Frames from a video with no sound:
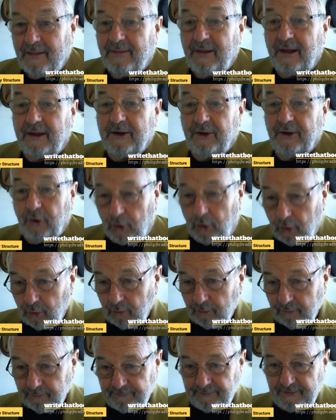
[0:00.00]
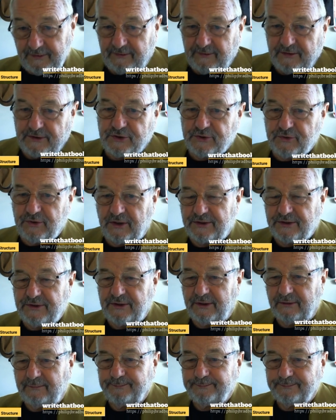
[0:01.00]
They can all fit the
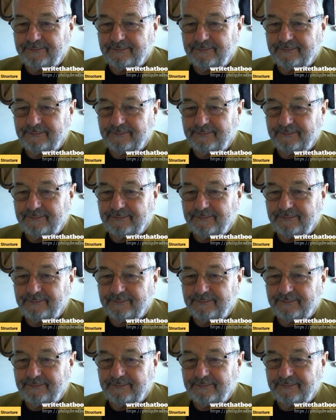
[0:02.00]
structure.